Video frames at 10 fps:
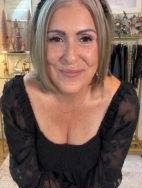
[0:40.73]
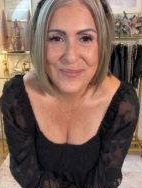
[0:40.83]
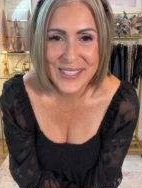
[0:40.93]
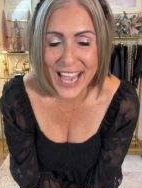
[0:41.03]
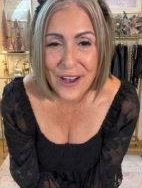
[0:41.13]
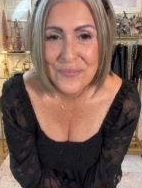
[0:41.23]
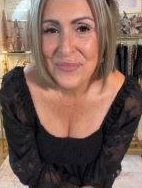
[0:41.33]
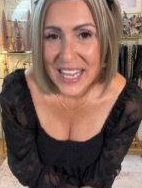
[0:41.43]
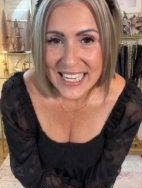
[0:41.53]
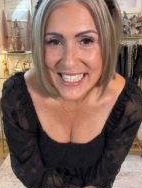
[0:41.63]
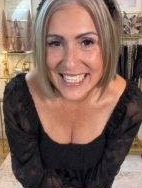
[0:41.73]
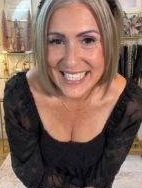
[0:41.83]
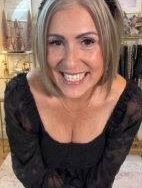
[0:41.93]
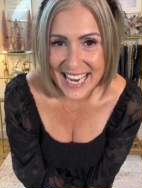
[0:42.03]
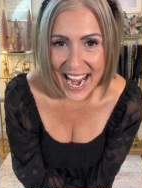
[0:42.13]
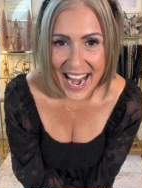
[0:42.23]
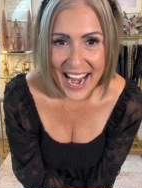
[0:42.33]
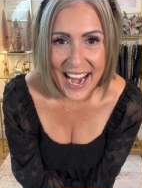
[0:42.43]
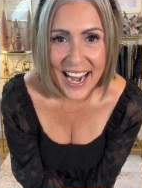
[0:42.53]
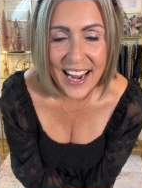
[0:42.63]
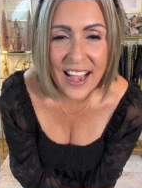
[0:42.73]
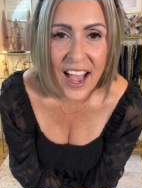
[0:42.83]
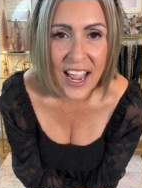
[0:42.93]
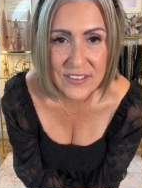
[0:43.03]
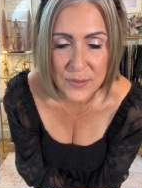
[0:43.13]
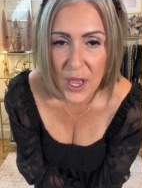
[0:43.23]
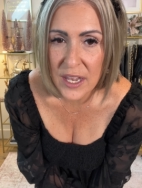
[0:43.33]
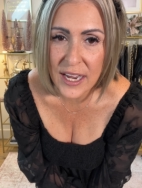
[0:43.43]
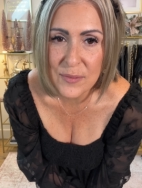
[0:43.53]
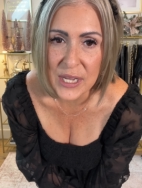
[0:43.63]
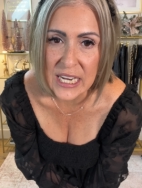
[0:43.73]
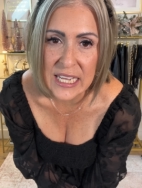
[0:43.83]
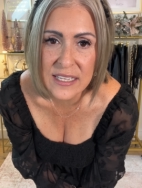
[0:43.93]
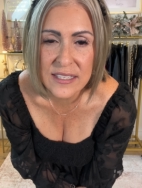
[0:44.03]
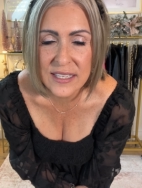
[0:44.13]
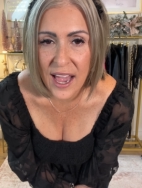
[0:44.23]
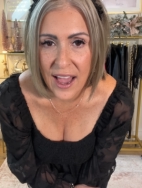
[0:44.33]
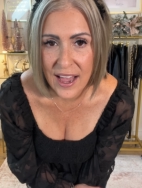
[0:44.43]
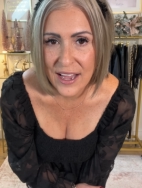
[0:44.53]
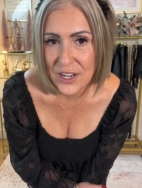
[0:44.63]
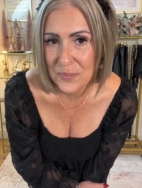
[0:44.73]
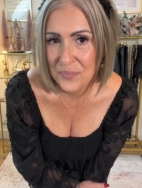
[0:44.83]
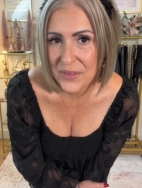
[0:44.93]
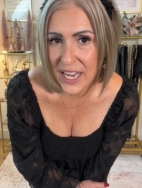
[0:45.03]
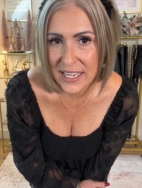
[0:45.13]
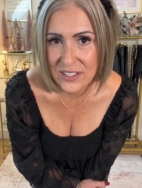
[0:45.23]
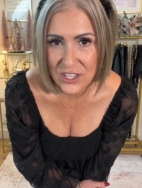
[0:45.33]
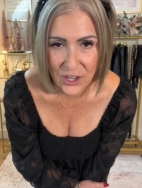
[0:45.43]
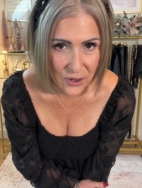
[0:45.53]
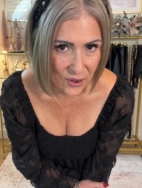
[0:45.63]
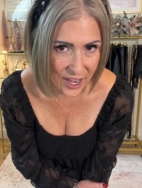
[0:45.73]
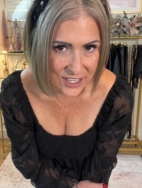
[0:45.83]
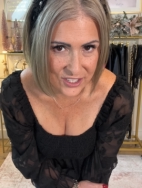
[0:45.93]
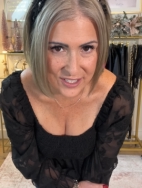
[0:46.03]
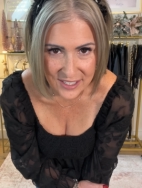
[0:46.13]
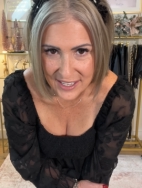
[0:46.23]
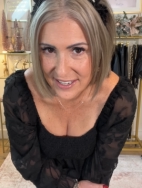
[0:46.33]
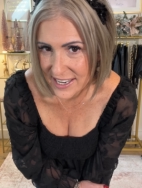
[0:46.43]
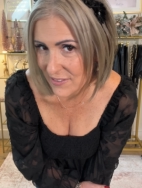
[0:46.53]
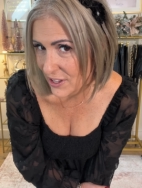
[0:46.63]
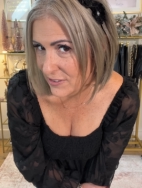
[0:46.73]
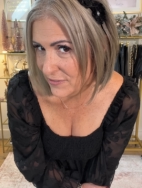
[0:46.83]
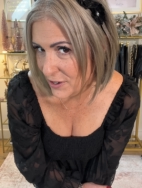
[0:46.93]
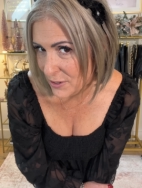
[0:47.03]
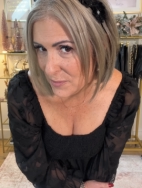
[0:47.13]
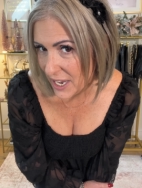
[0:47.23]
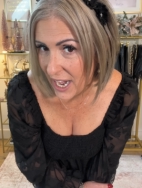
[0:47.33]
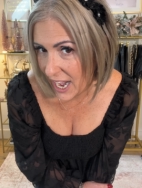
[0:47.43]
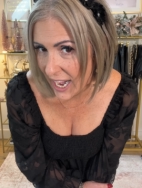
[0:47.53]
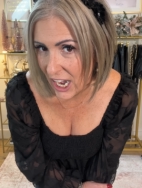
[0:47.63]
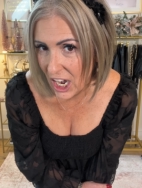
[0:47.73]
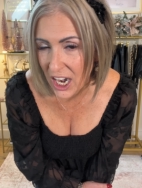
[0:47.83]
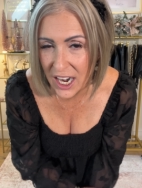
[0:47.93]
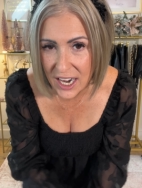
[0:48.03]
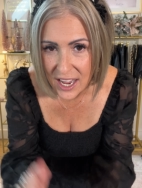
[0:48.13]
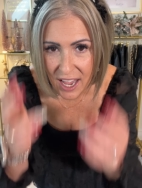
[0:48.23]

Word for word: So today I have some online meetings, um, and so I just decided to have a little fun with my hair.